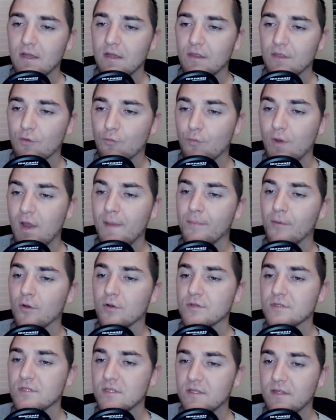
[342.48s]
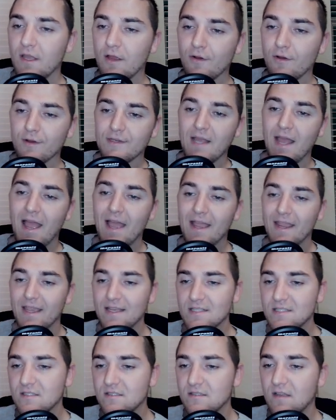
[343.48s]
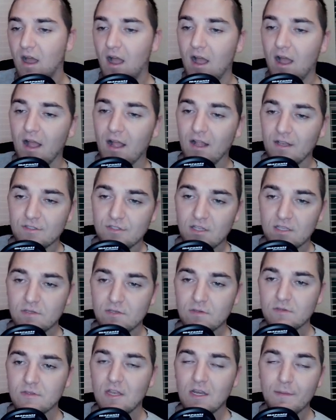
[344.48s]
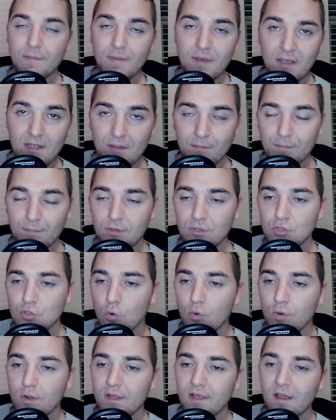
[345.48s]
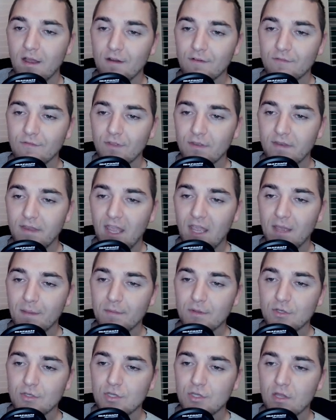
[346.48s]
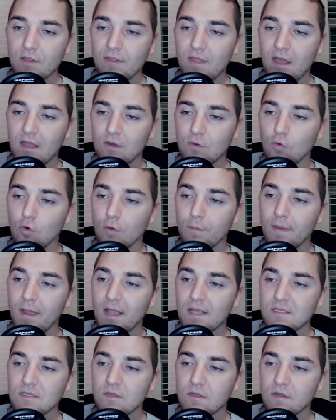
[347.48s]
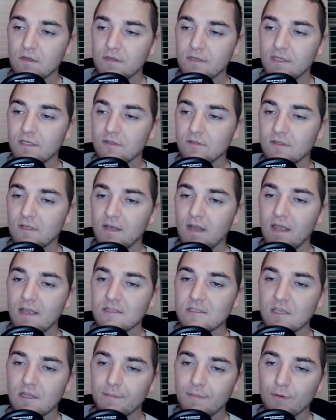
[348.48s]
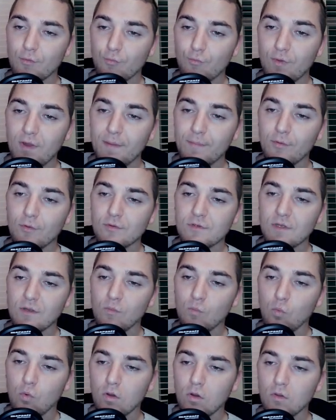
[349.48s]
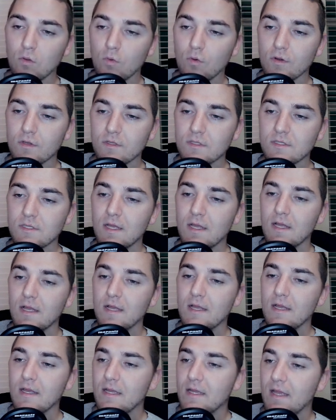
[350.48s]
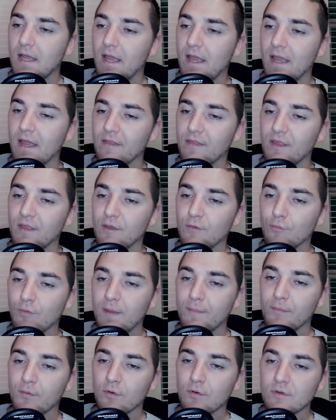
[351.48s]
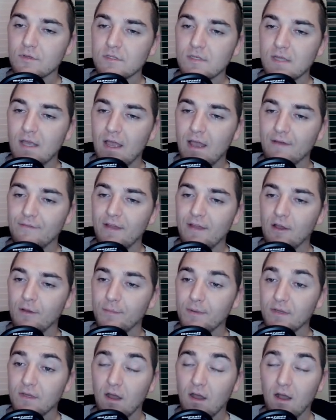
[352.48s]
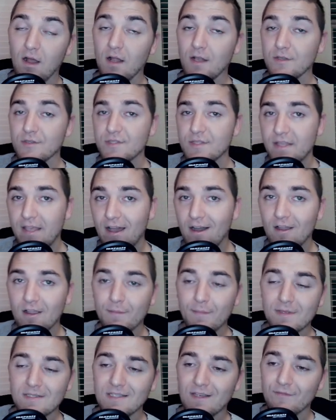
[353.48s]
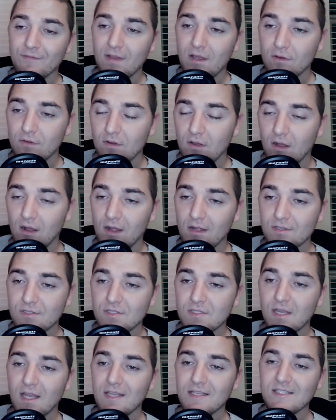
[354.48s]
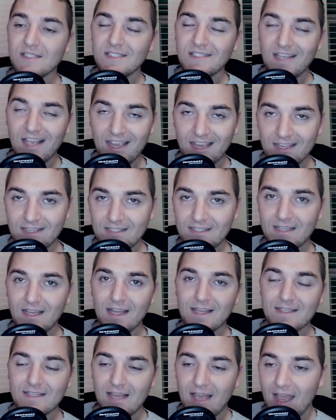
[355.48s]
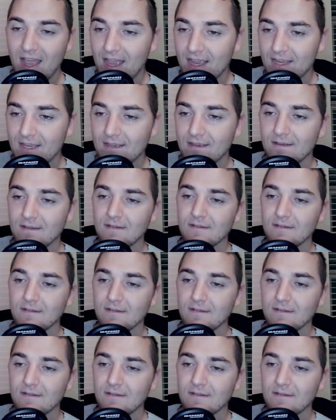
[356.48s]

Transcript: The Reapers, their attack is dodge. This is going to be the majority of the damage that Gorbag is going to deal today. Is going to be Reapers and Warlords. And the Reapers have now been dodged. The Alchemists have now dodged a second attack.